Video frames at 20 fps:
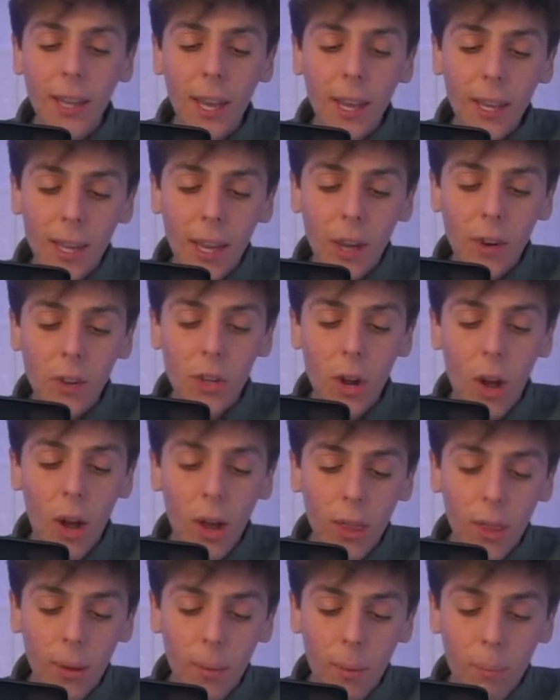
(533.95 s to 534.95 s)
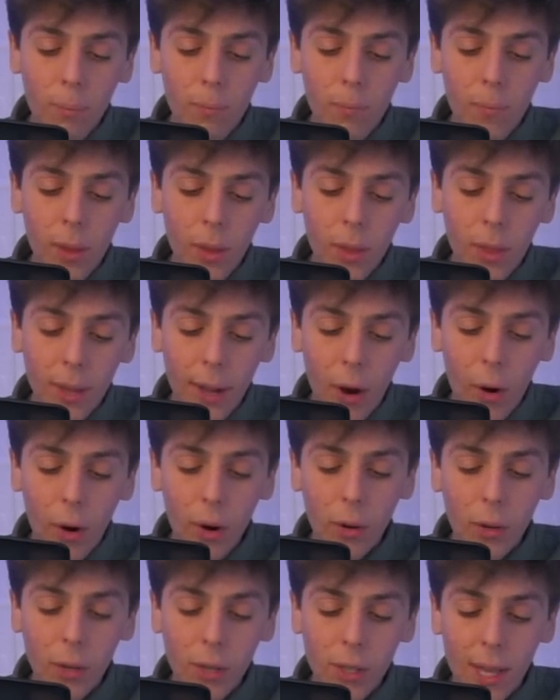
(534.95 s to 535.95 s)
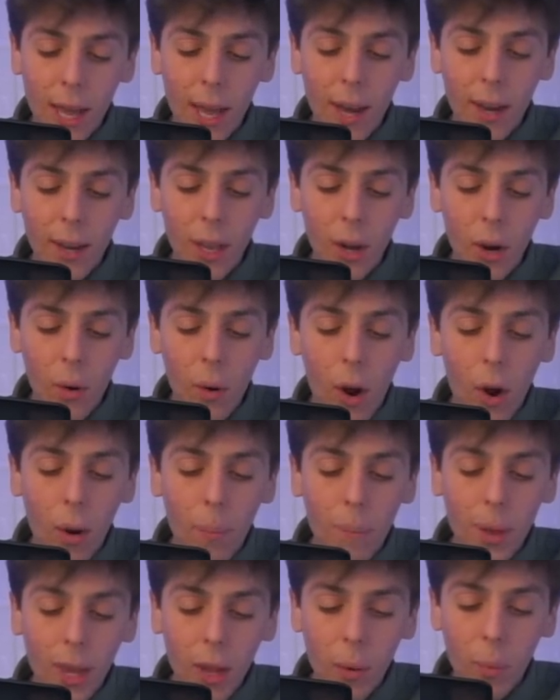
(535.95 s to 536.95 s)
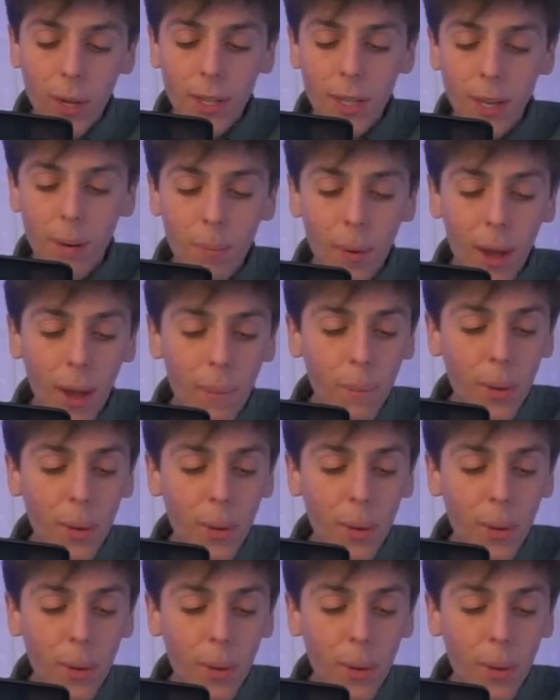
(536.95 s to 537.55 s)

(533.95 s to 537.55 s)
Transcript: Like, here's all the the articles that you know are being written by